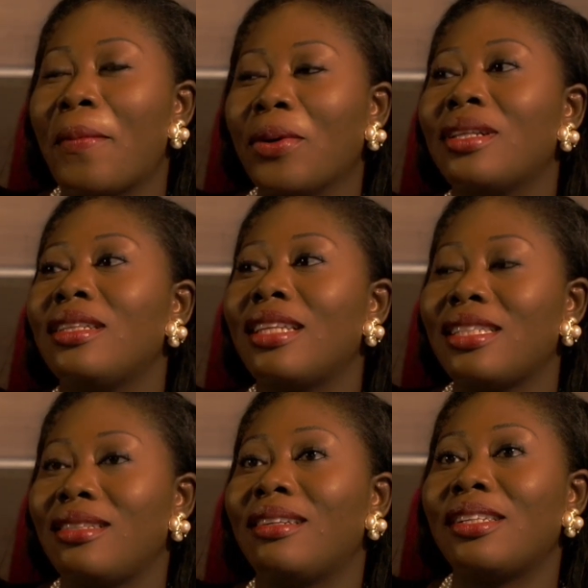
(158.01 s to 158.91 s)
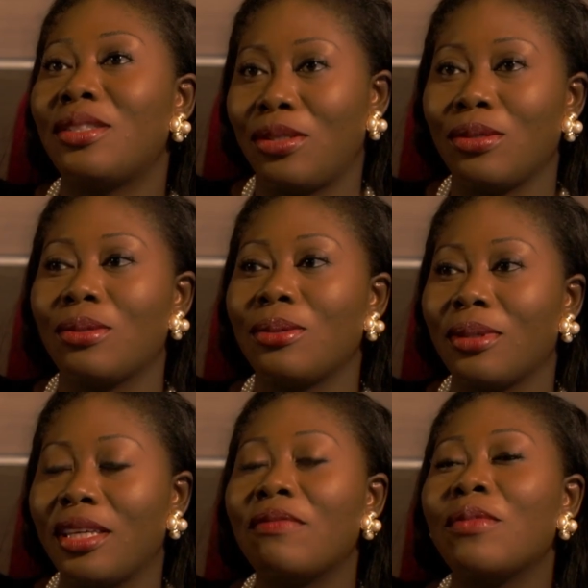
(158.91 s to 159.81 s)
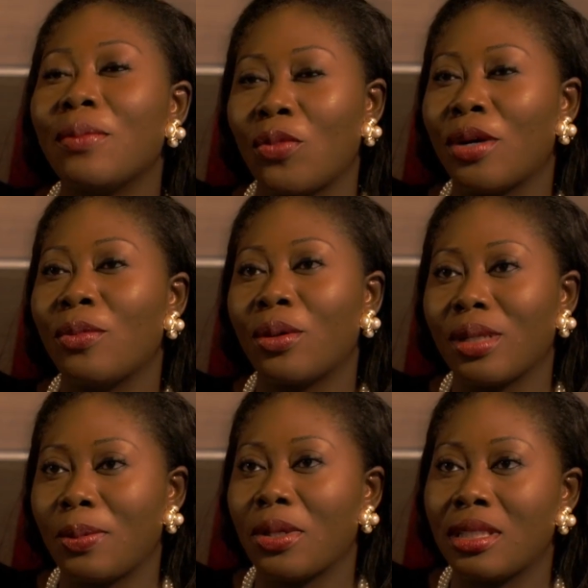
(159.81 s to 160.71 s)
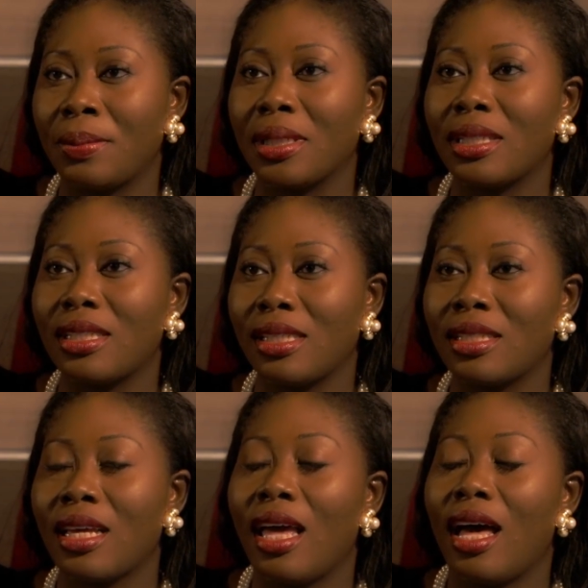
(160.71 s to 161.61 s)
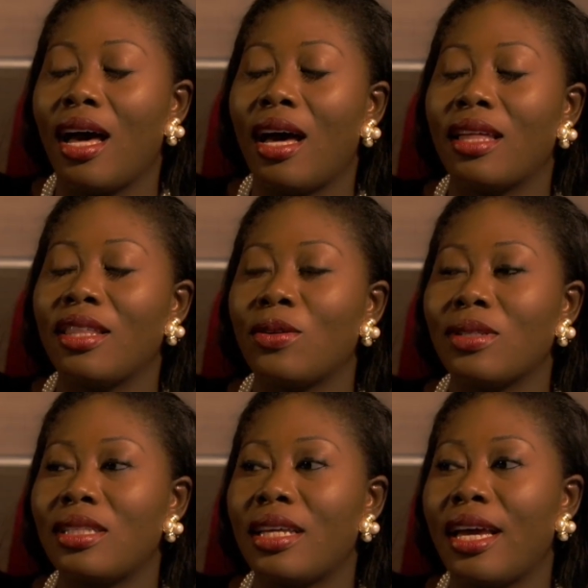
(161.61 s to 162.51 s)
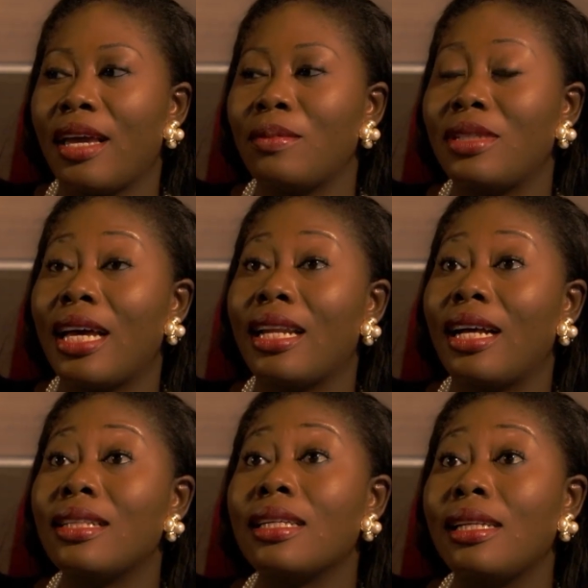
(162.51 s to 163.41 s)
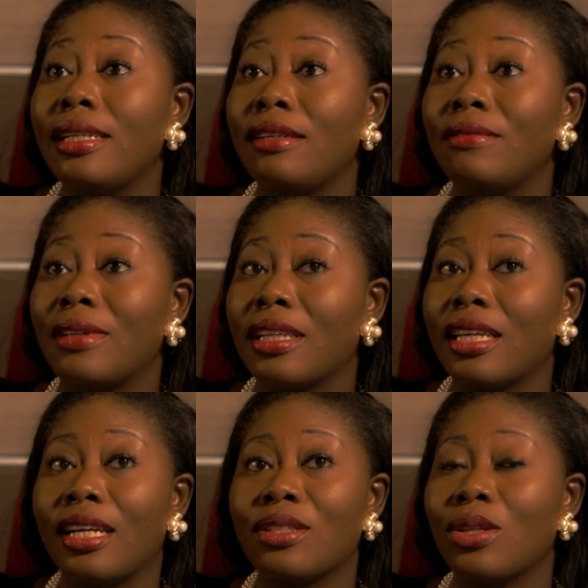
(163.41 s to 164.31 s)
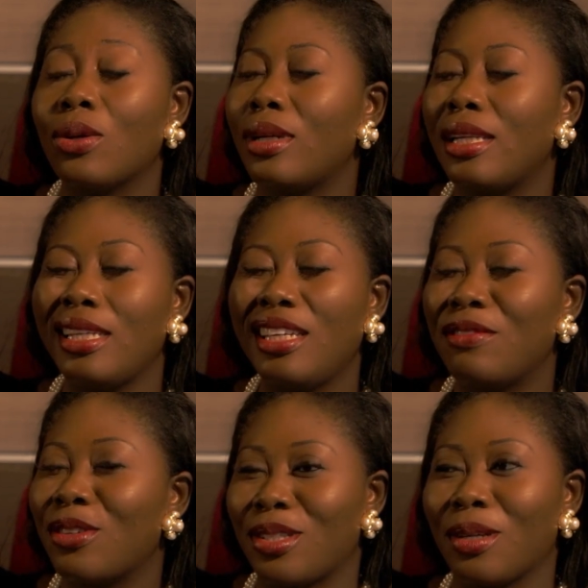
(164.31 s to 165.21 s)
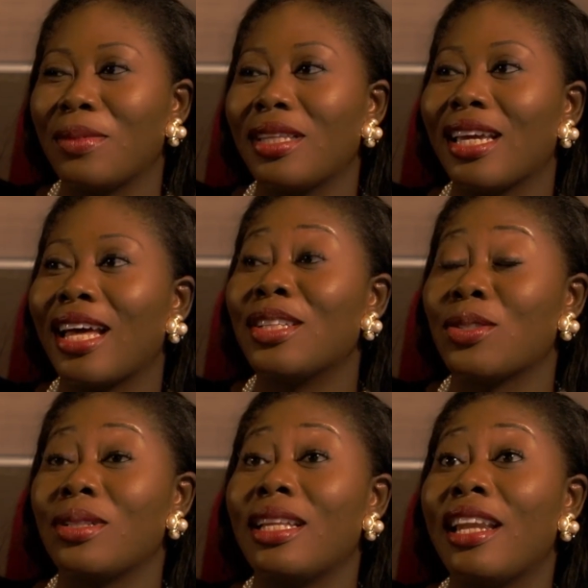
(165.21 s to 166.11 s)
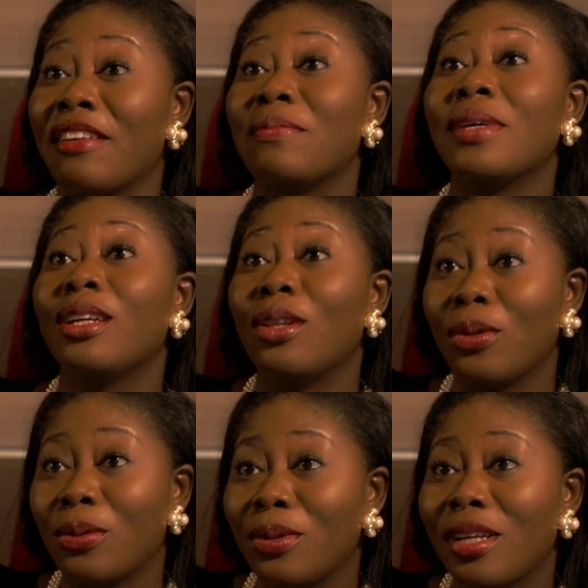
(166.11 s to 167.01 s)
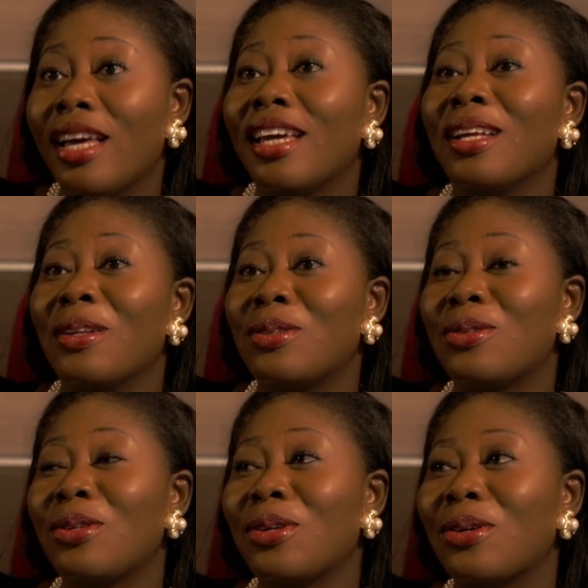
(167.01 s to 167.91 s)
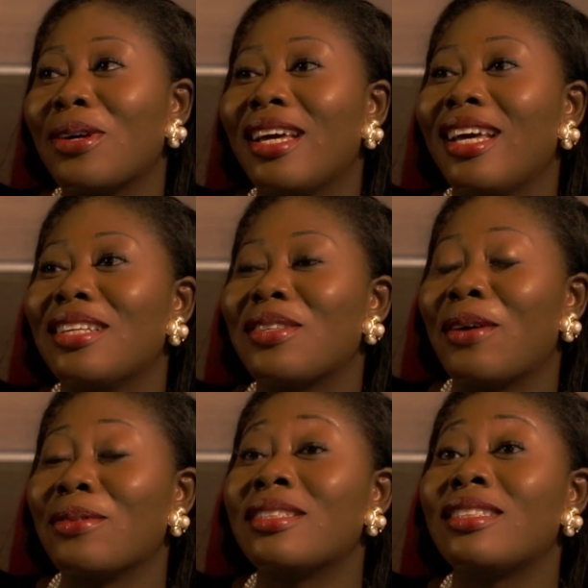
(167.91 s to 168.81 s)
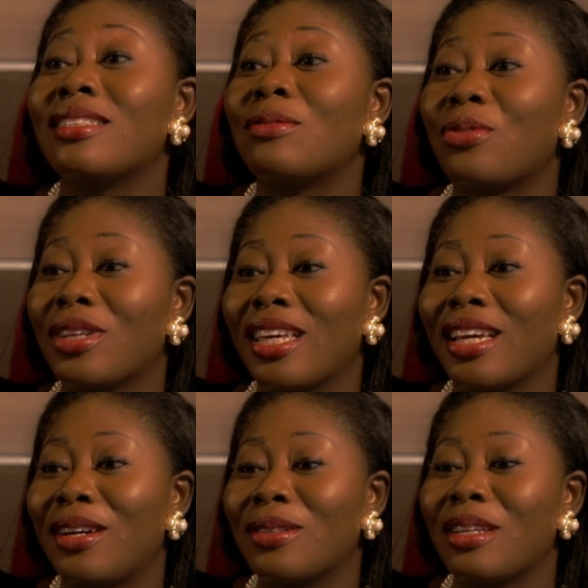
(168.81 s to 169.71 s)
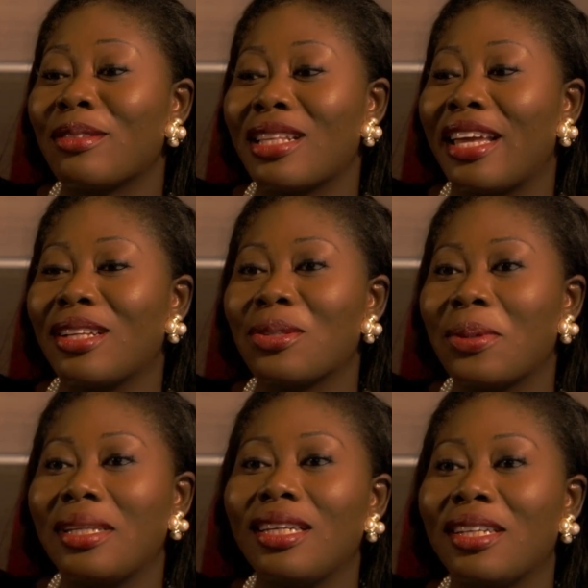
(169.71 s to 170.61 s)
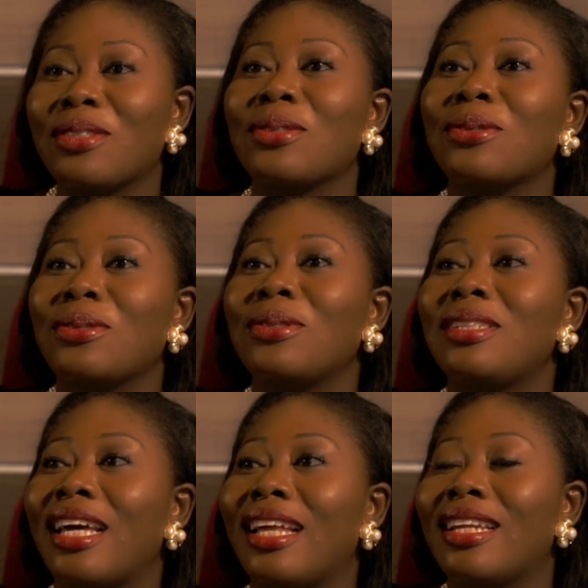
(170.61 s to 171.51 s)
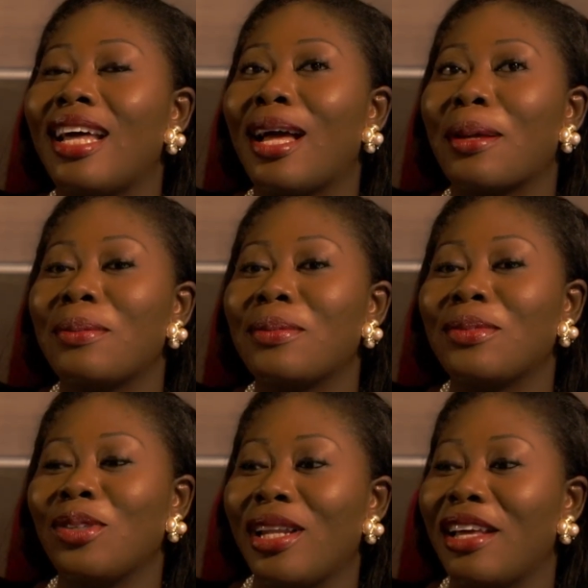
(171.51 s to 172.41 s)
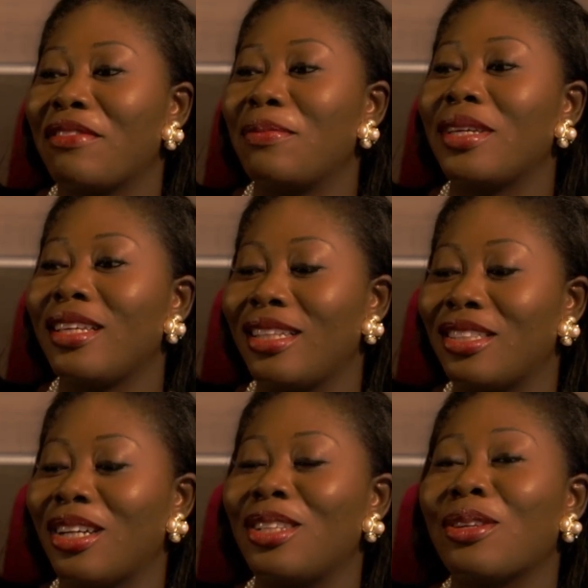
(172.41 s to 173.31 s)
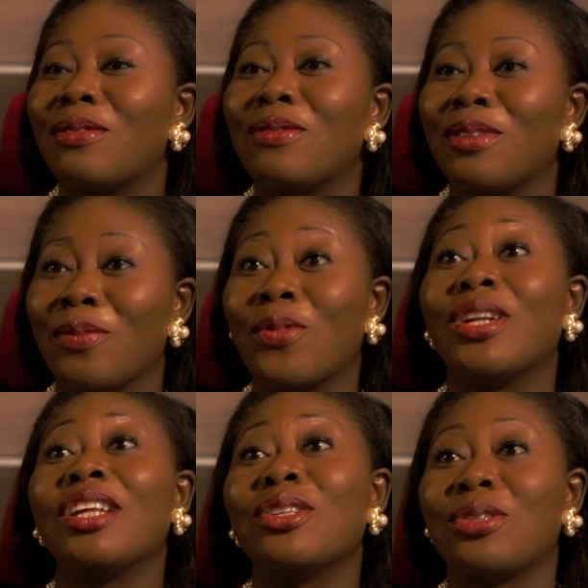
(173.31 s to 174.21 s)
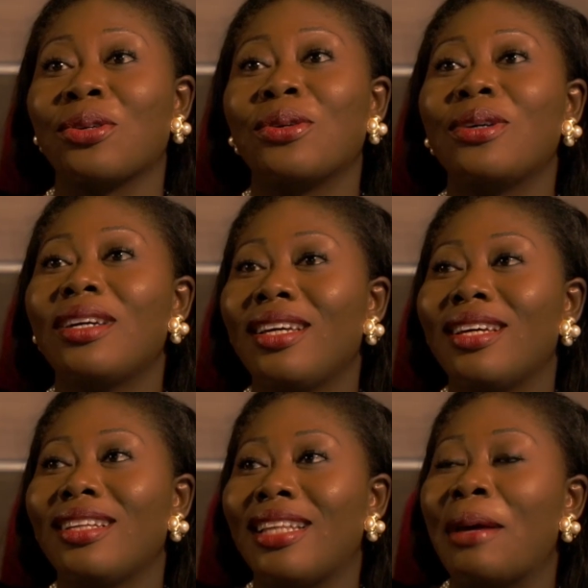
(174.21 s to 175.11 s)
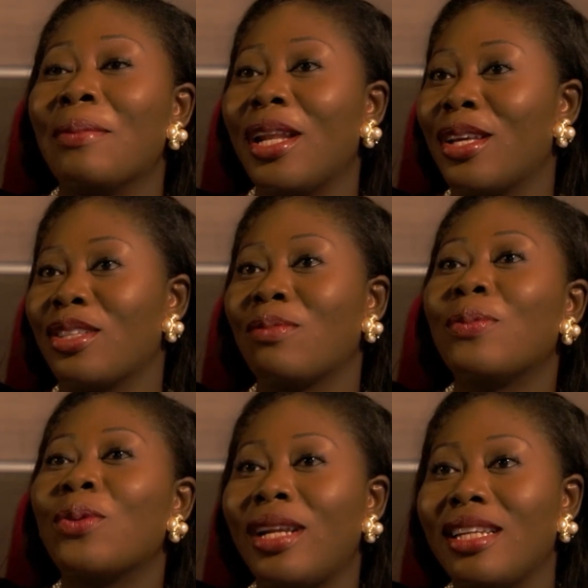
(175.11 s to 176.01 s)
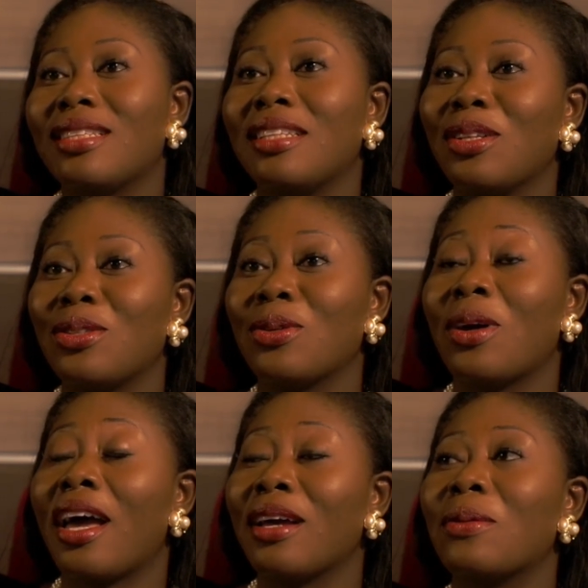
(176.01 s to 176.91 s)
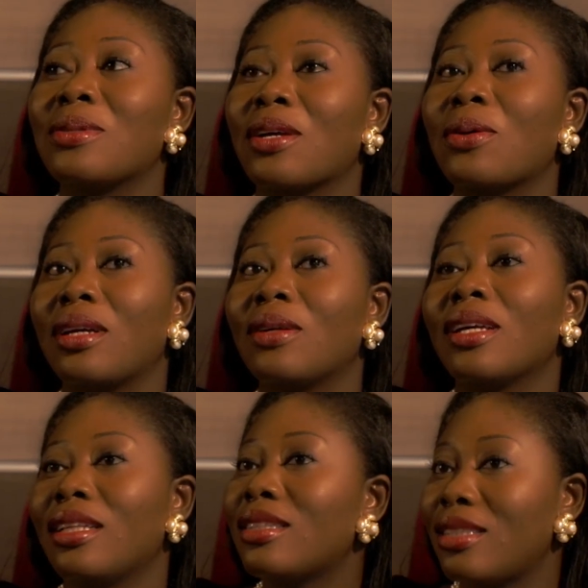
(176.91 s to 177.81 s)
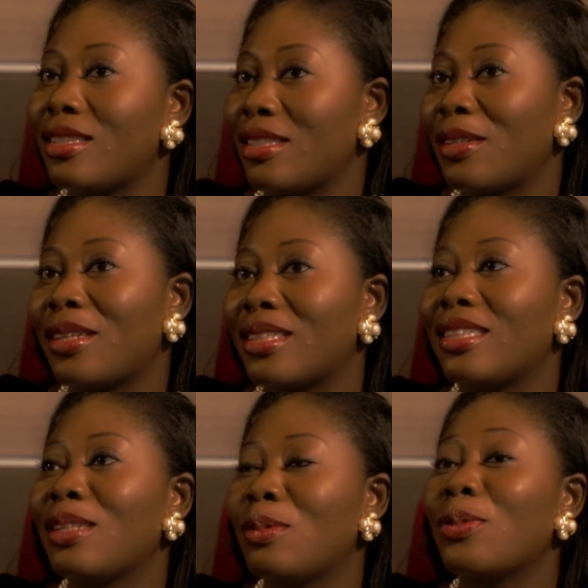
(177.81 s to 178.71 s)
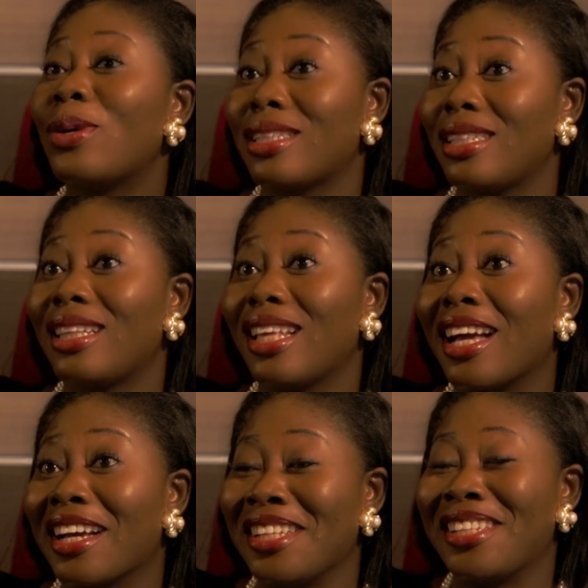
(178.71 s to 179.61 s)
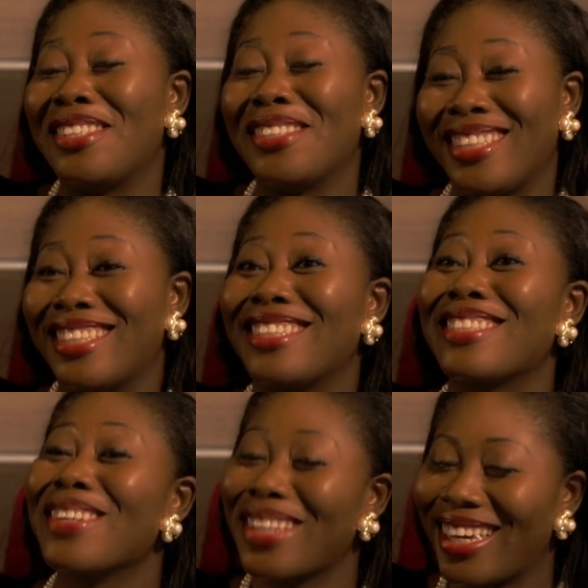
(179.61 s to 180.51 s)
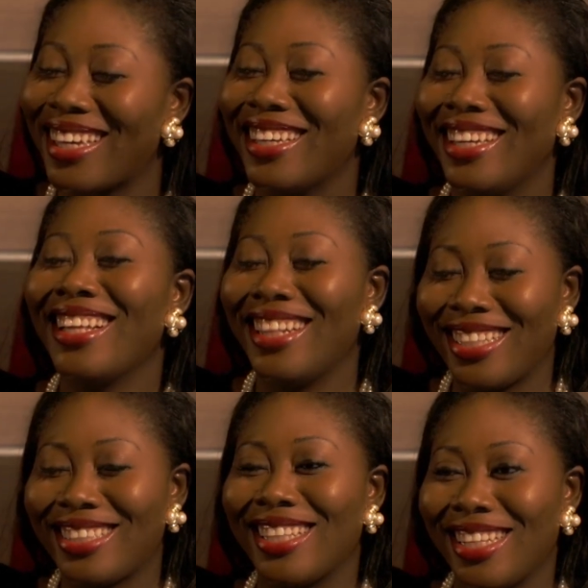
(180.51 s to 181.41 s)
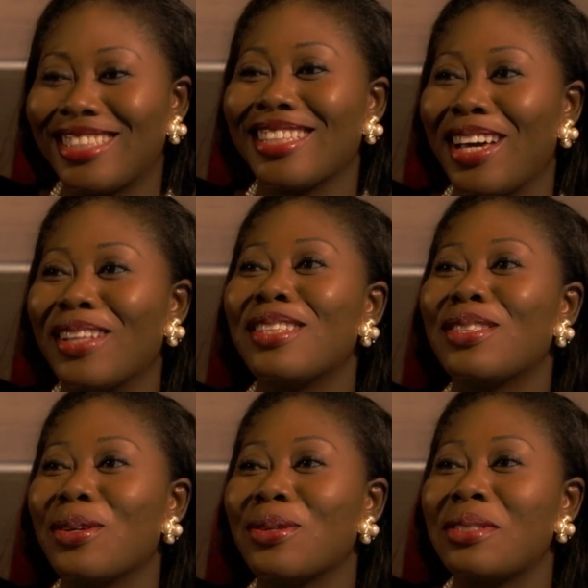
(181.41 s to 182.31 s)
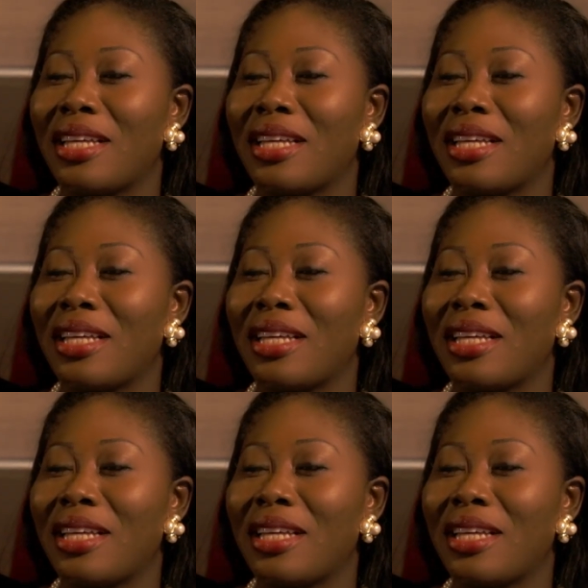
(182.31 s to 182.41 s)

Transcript: but they started to give me more and more responsibilities. There was a time Dan had to leave. I think he had to go on leave or something, and so they left me alone in the studio. So I was freaking out. I was like 20 years old, and you left me in charge of the morning show that millions of people are listening to. I was like, okay, this is serious. These people actually think I can do this. Okay, let's see how this goes.